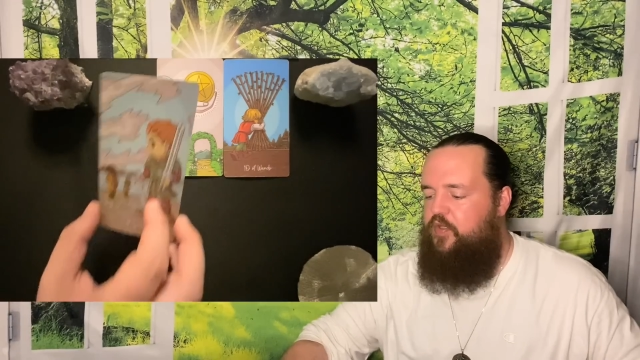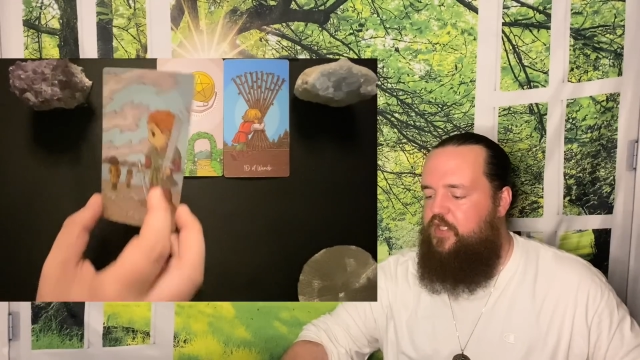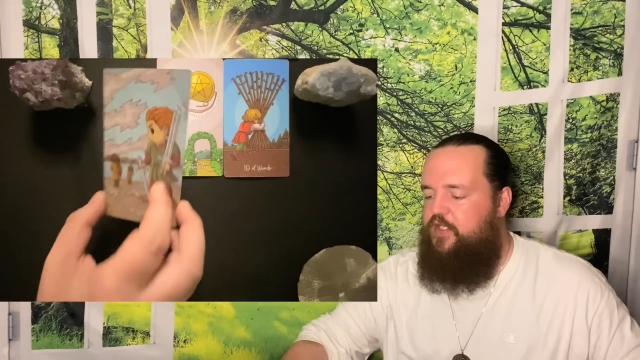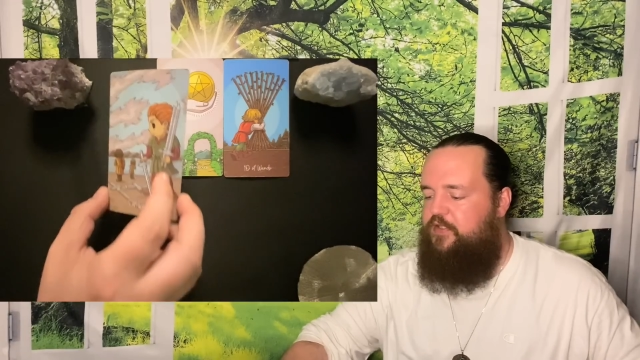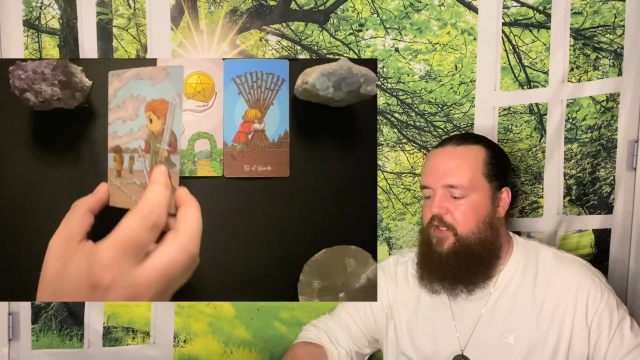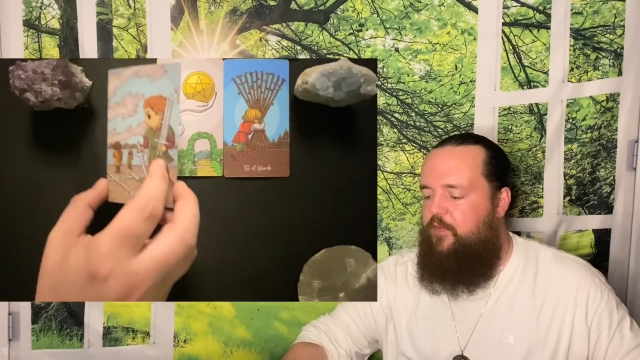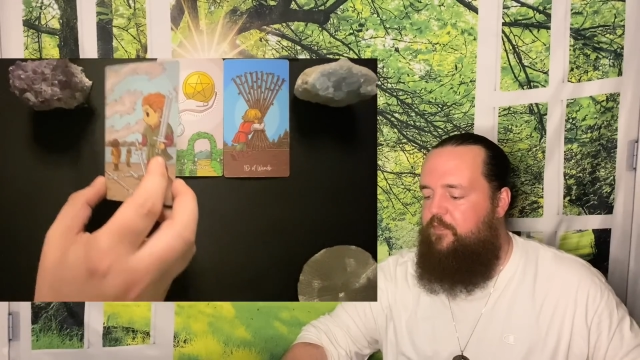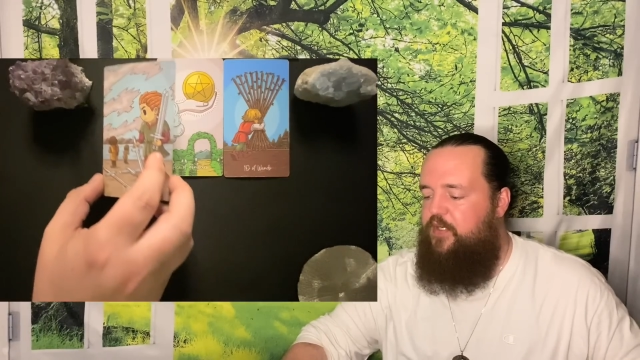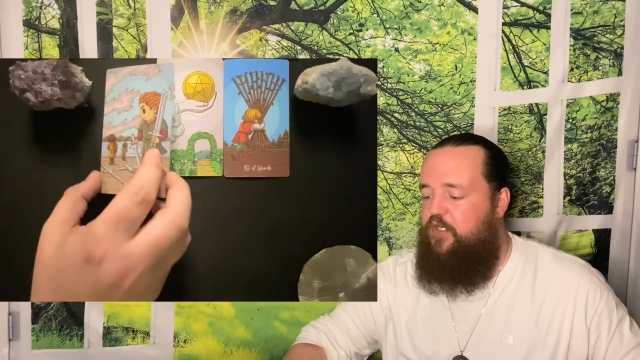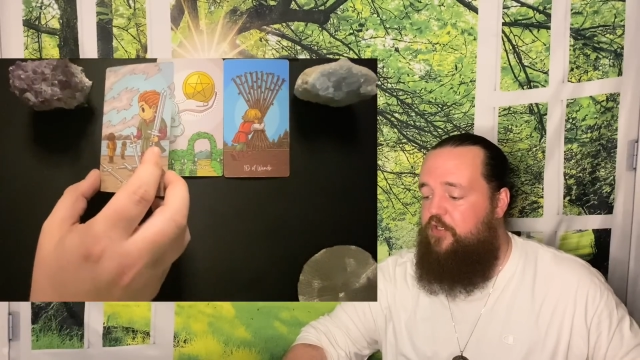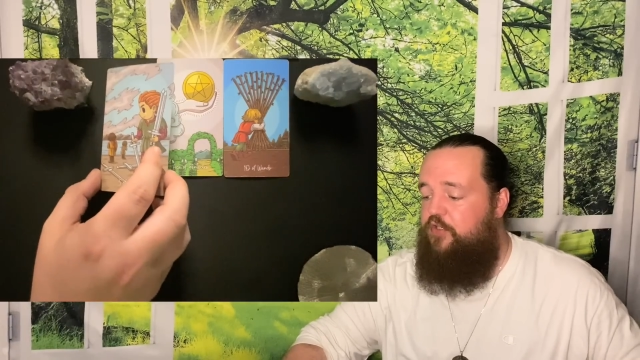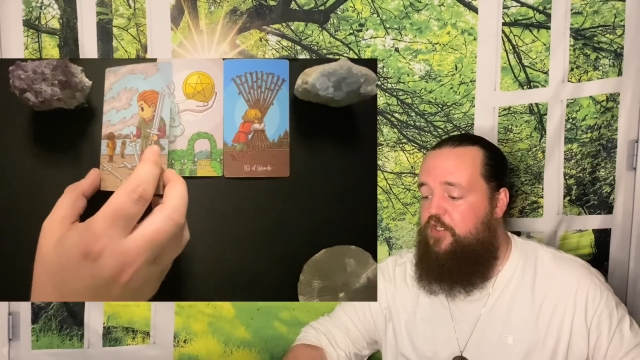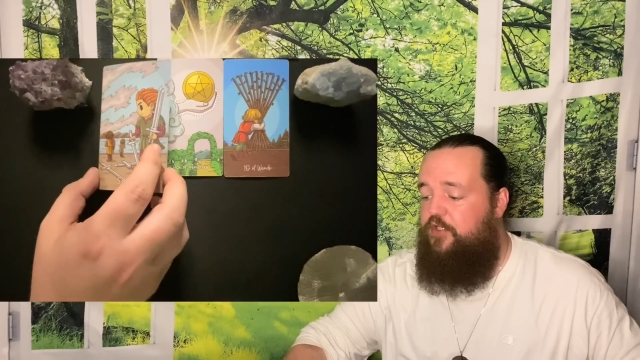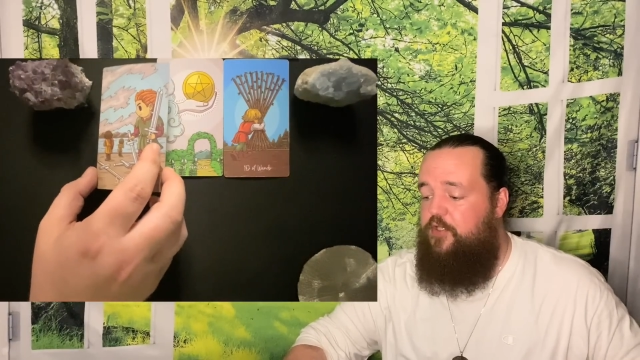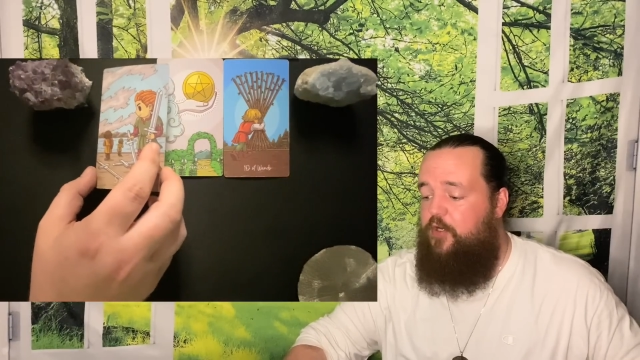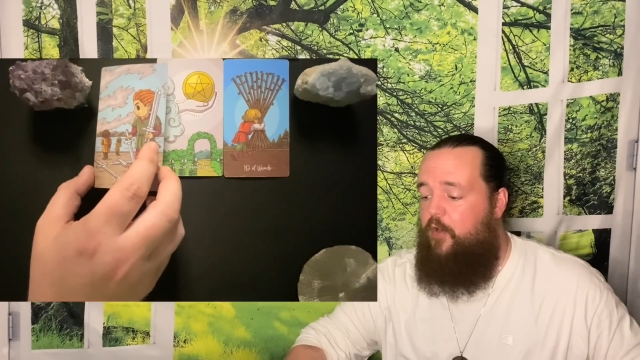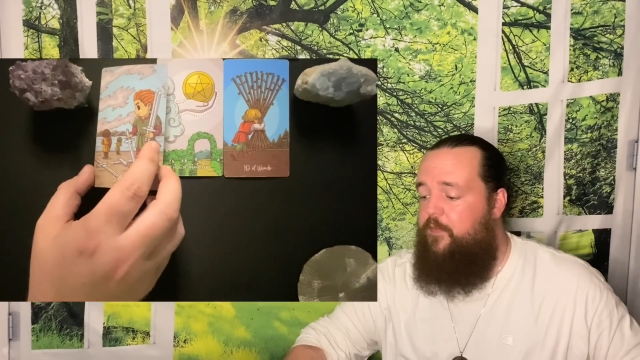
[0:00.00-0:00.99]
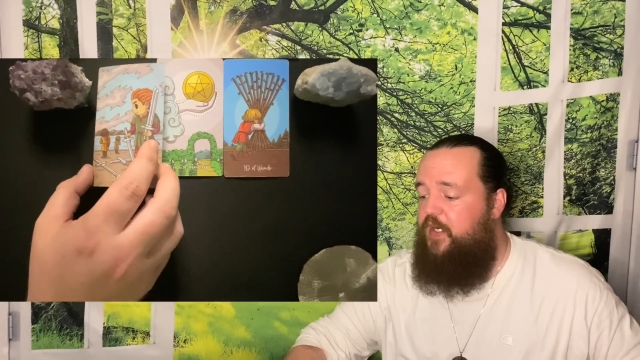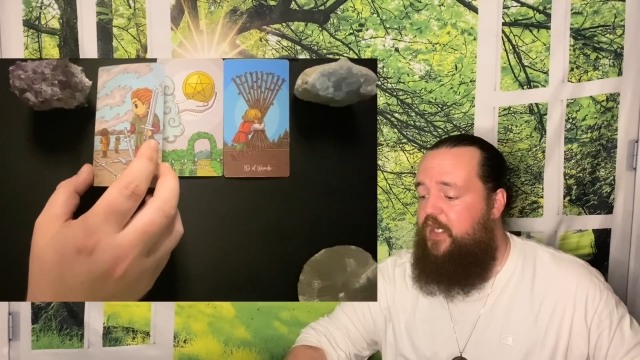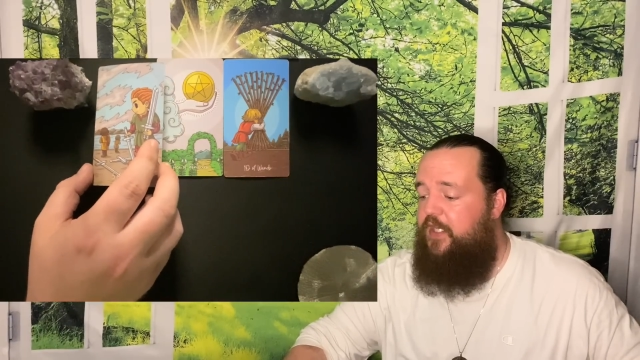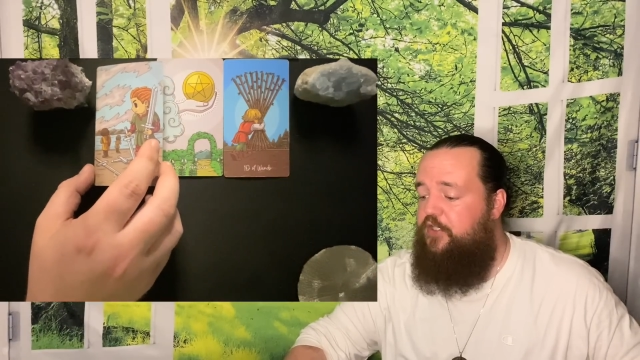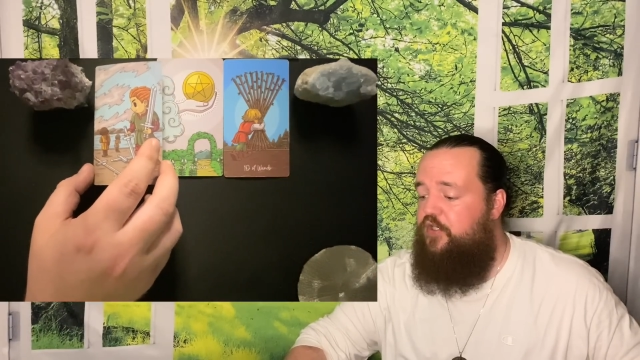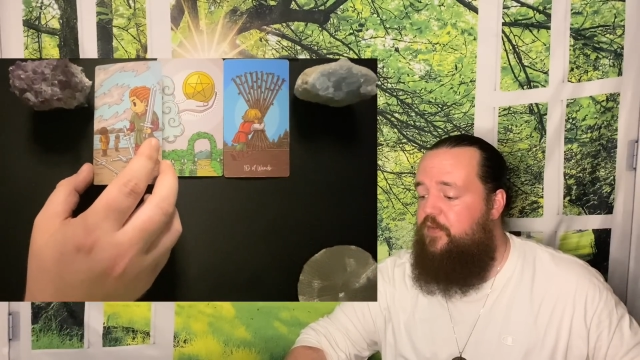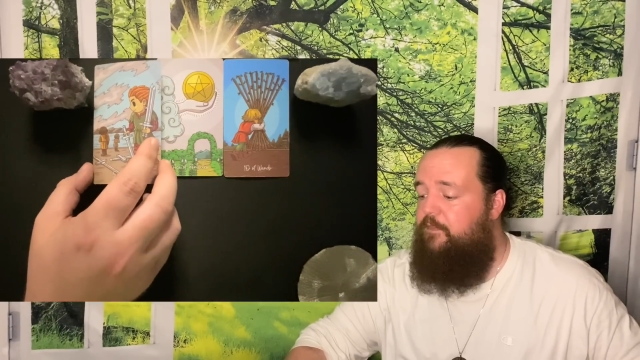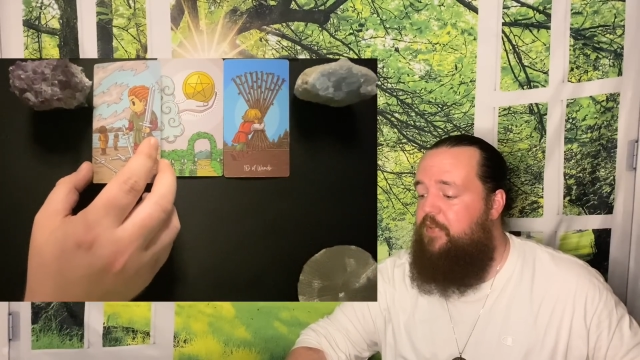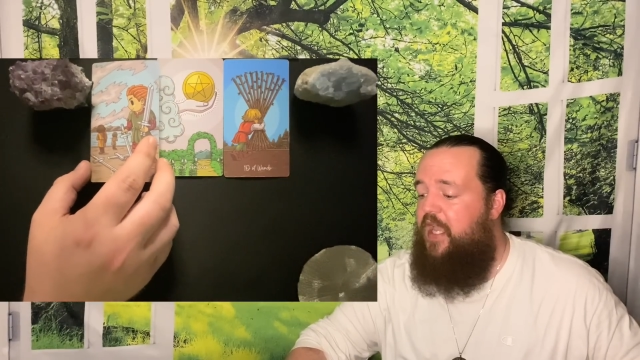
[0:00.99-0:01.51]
this could be your determination